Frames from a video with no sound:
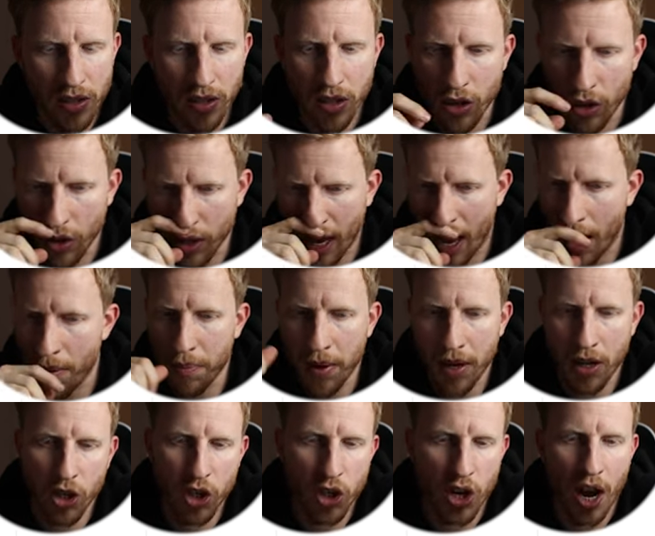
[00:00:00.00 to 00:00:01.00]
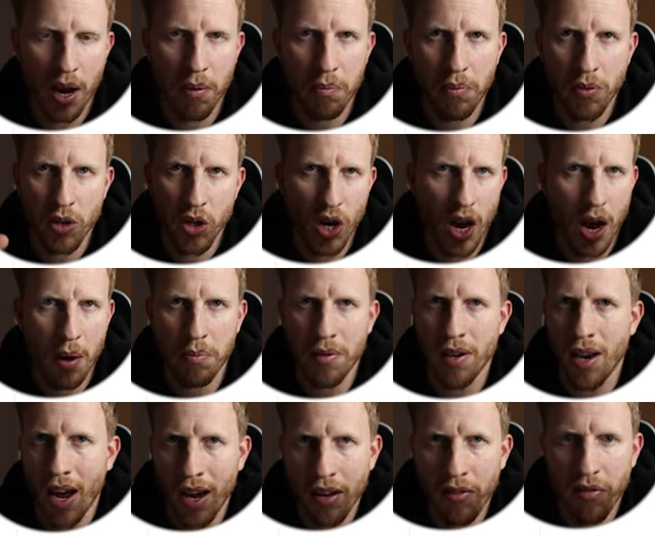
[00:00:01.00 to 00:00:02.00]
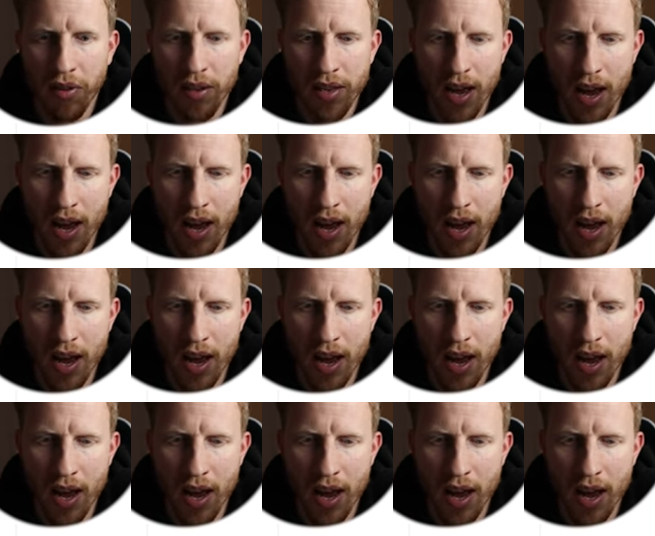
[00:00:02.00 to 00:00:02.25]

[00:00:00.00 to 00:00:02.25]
You could get a big sharp knife in